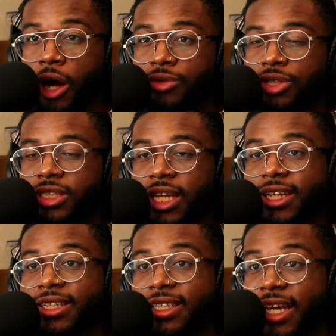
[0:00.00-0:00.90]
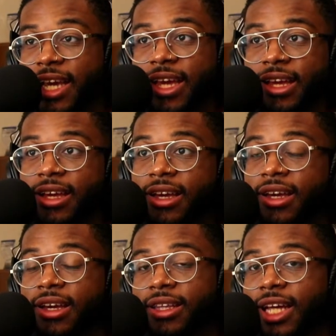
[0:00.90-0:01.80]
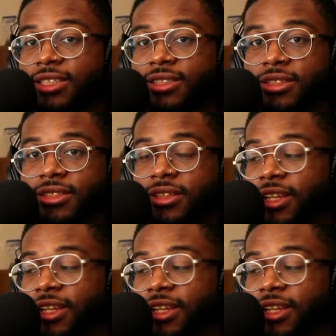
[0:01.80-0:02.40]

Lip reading: I was just like, dang, that's